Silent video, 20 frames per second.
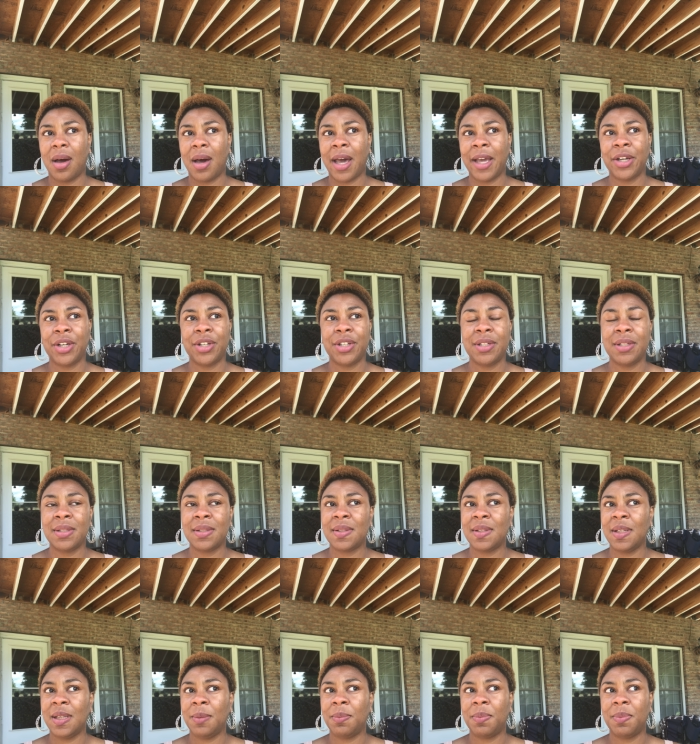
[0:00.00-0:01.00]
I couldn't
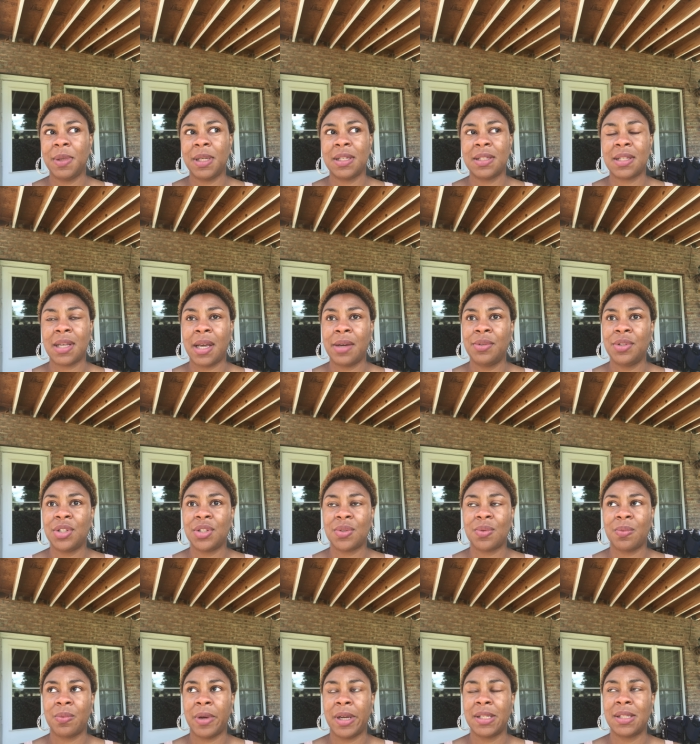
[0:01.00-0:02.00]
sleep because I was
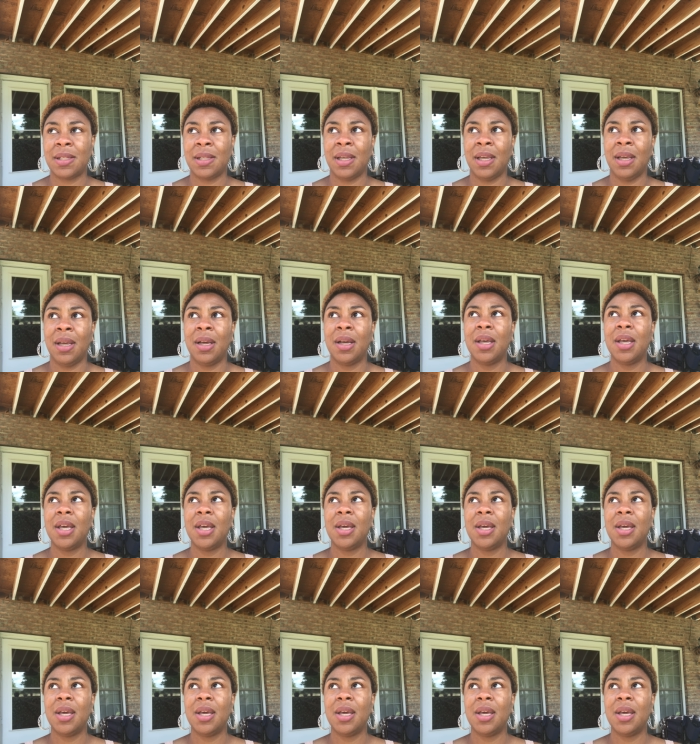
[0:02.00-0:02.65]
just wrestling